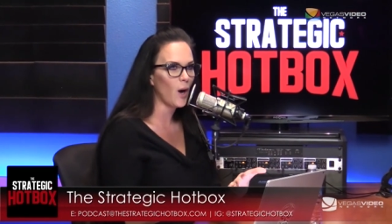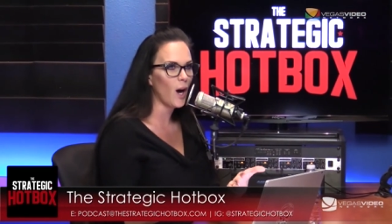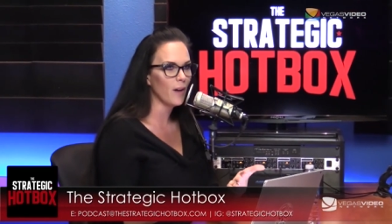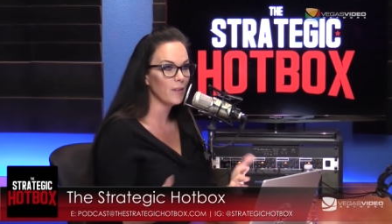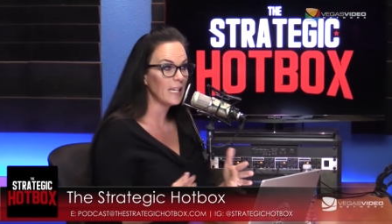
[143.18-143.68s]

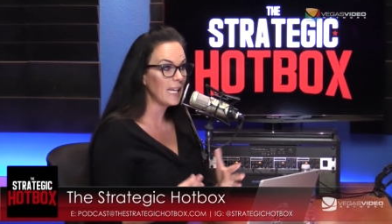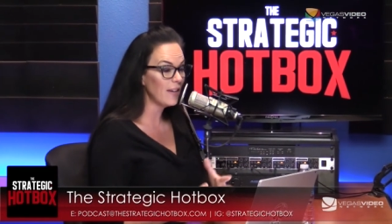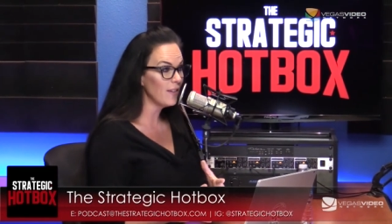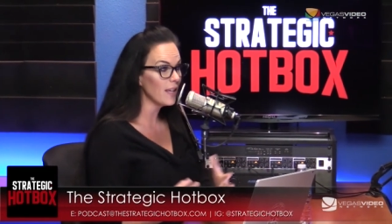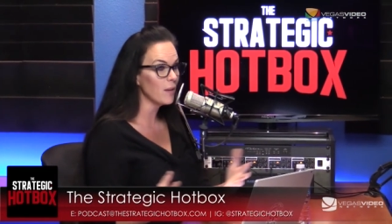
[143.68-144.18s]
off and
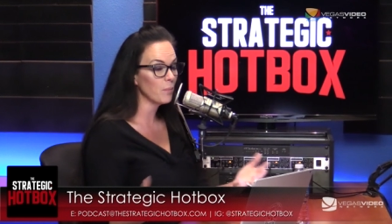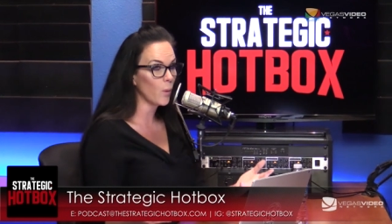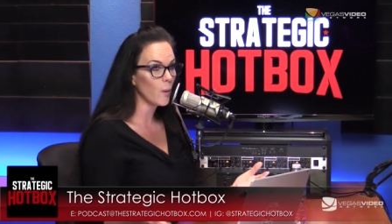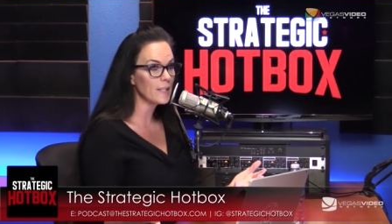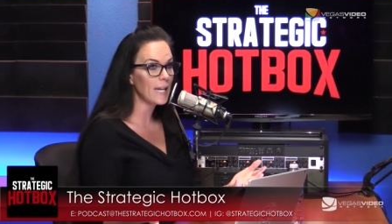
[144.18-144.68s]
giving
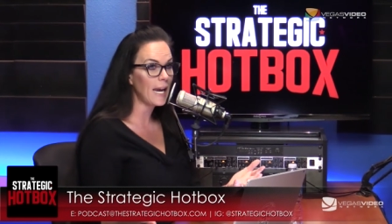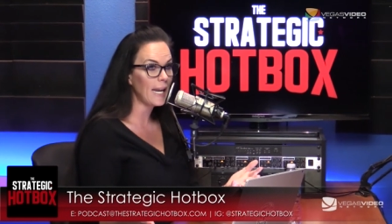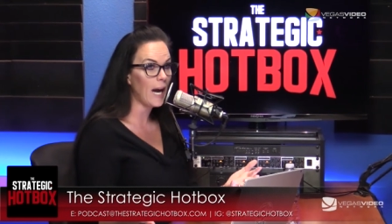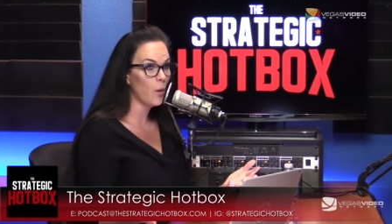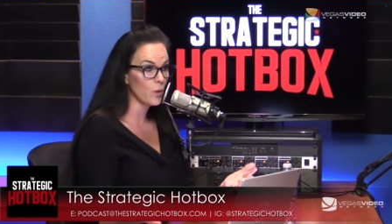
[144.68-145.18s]
employees eight
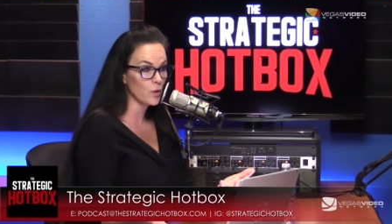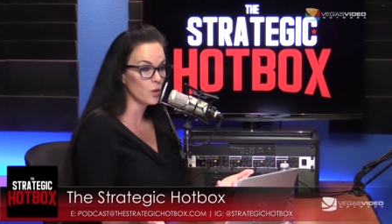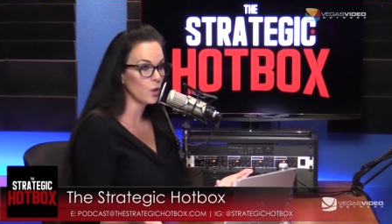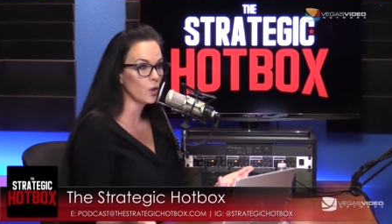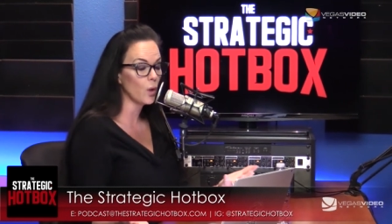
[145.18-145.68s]
hours
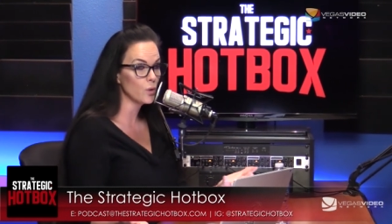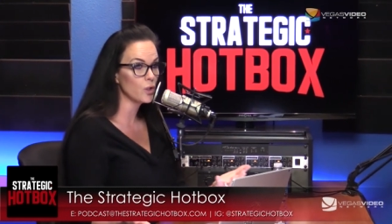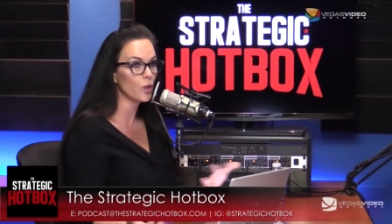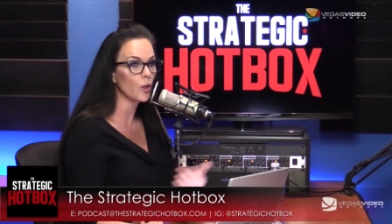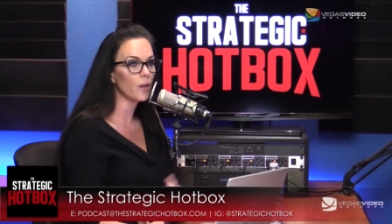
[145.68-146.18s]
to go
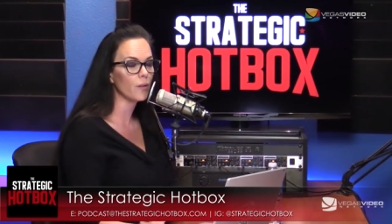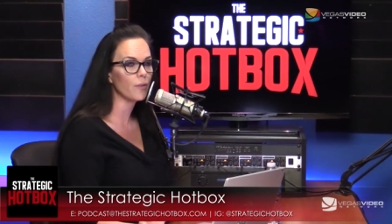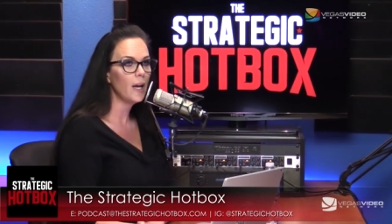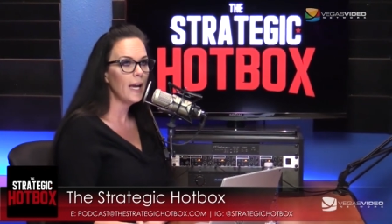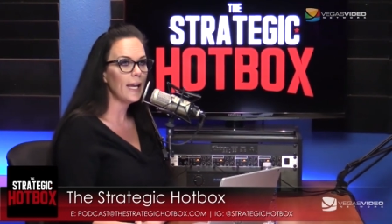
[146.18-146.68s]

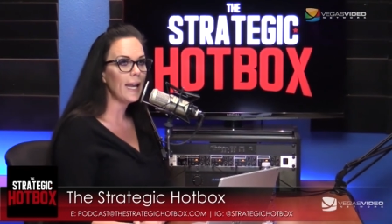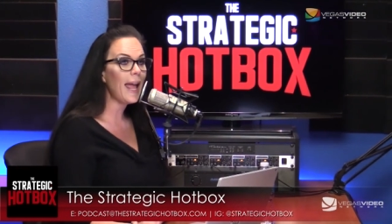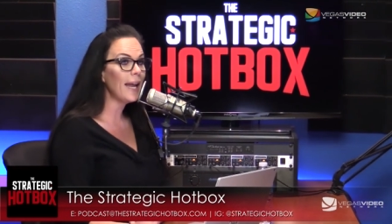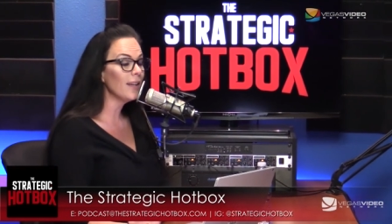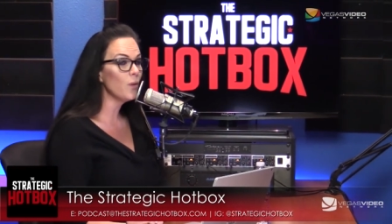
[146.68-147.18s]
serve in
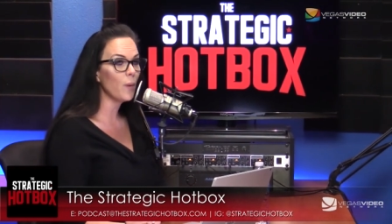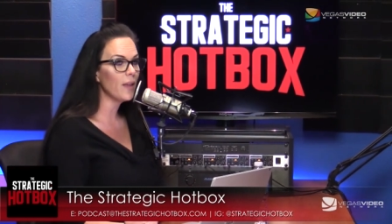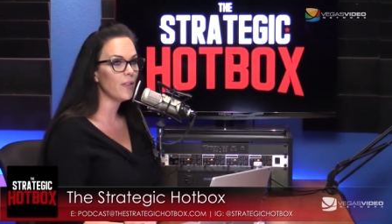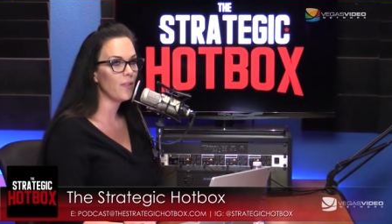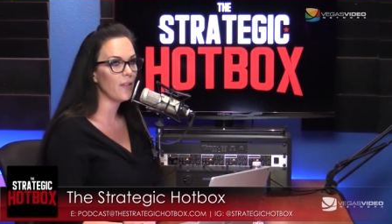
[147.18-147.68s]
any way
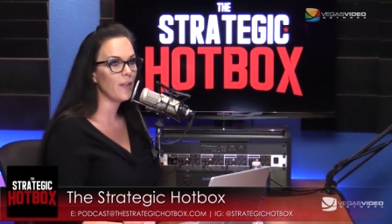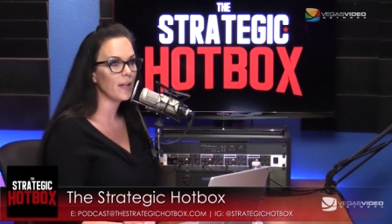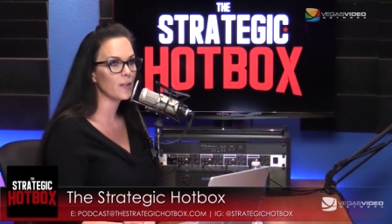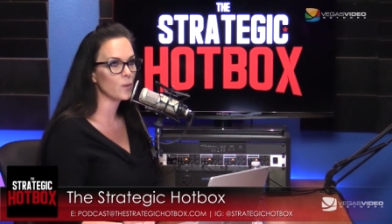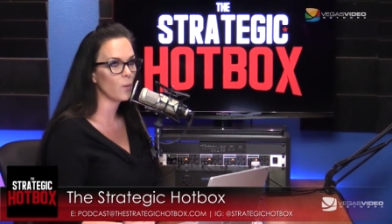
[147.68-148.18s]
that they
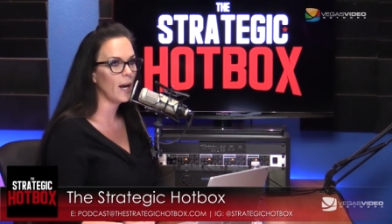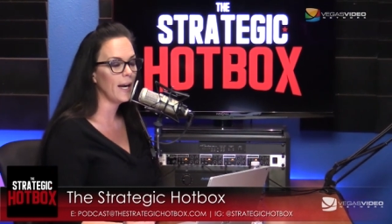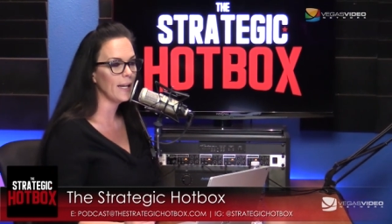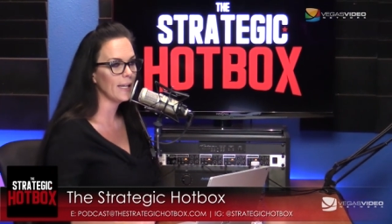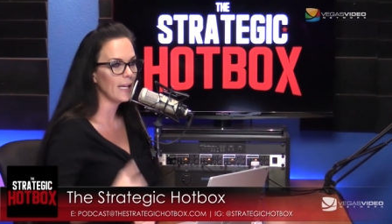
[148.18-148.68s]
think is
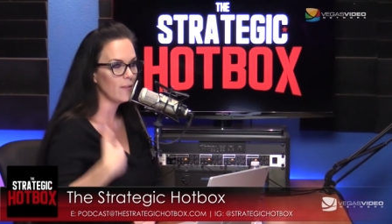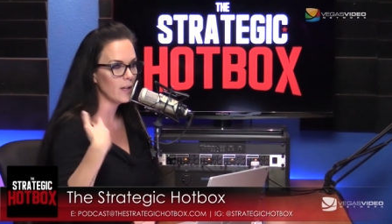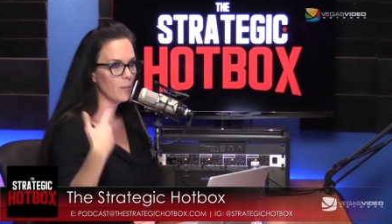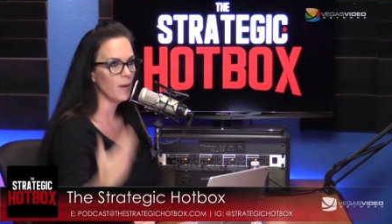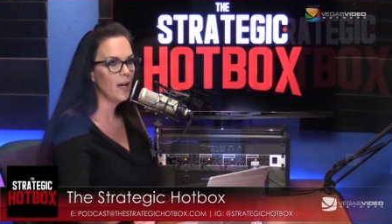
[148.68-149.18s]
right and giving
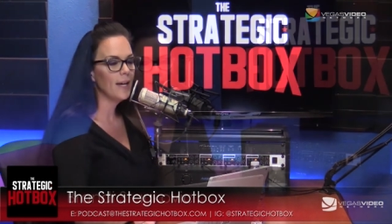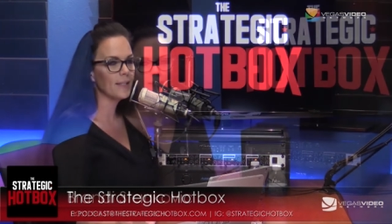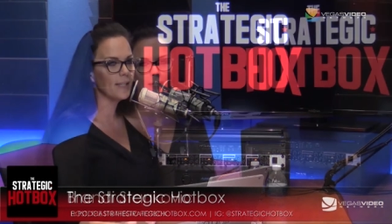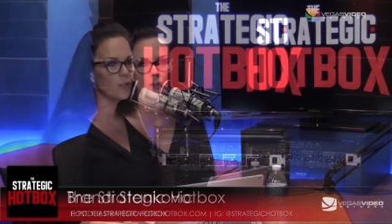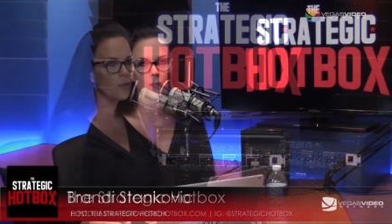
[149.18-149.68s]
them
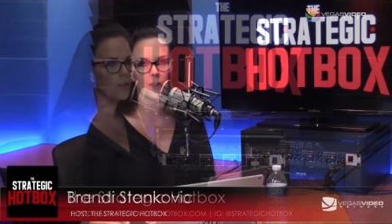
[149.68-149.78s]
essentially